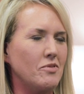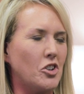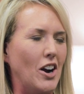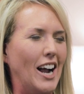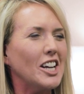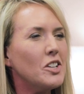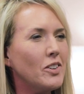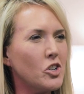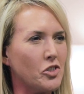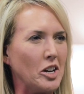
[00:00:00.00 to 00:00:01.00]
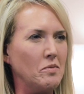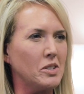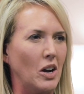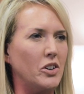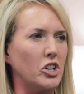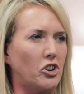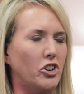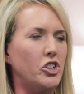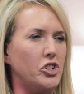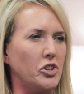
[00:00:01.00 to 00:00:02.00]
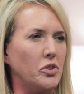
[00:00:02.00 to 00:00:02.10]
your academic dreams, I would encourage